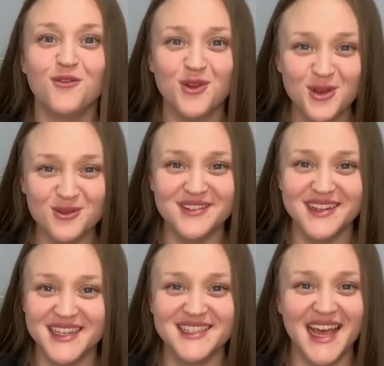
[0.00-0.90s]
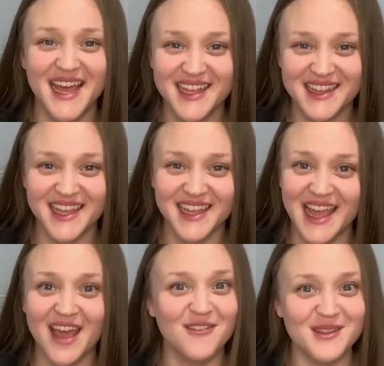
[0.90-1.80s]
Fruit, exactly.
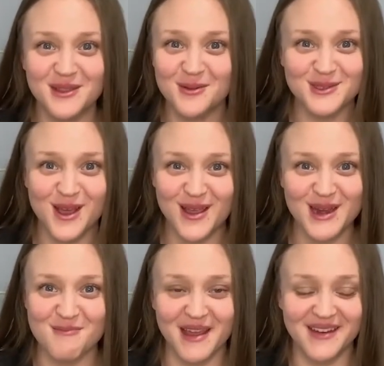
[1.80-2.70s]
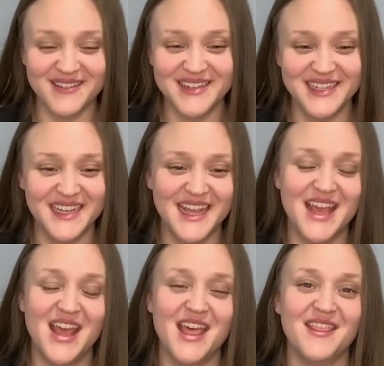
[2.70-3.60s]
Everything that we're talking about.
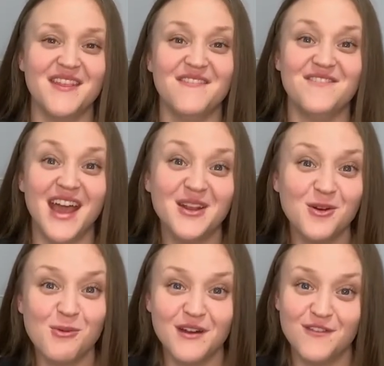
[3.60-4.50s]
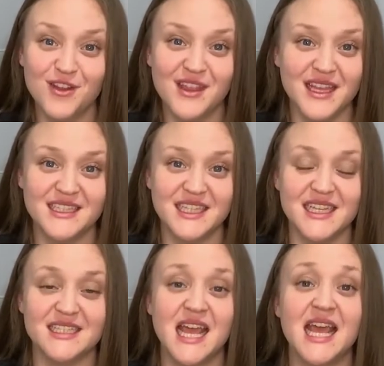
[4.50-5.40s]
The final one for this
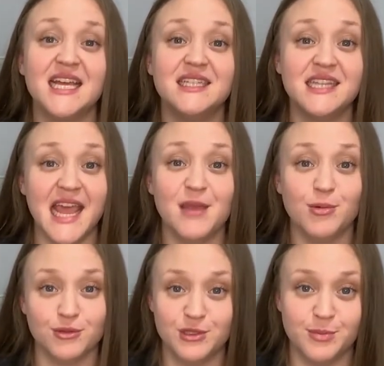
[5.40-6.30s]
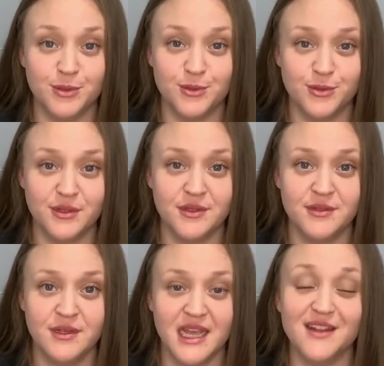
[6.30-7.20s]
is tablespoon.
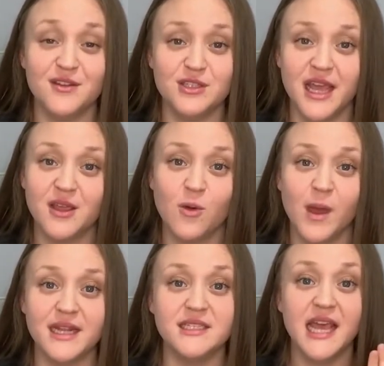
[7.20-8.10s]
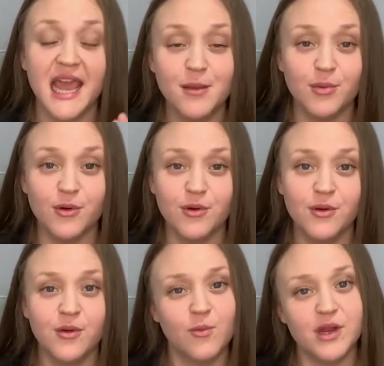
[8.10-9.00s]
And if you take away
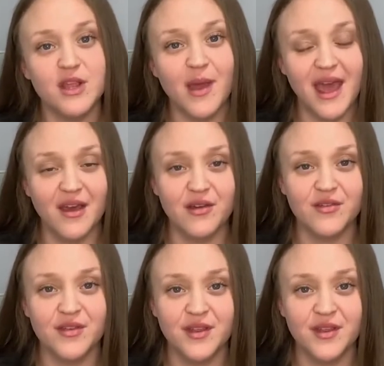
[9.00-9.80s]
table, what do you have?